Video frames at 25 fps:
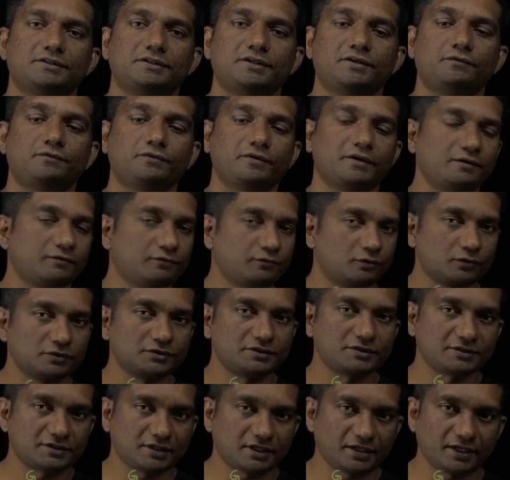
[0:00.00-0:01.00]
different
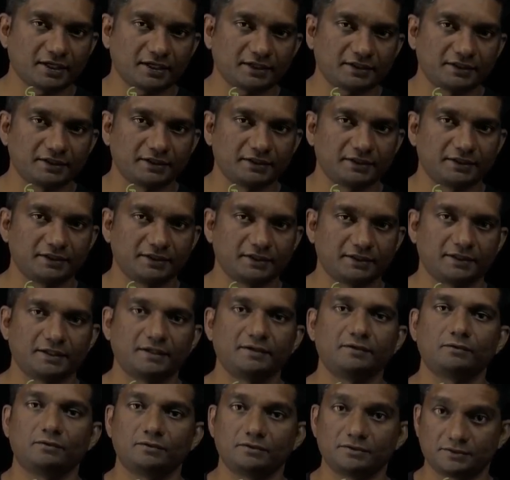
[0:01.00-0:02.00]
forces are acting here,
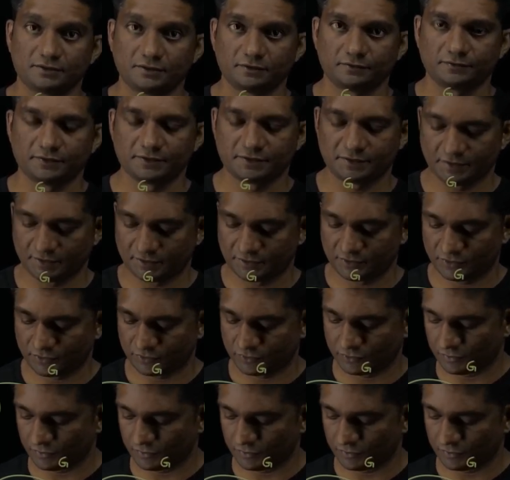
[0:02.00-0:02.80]
right, on the surface tension.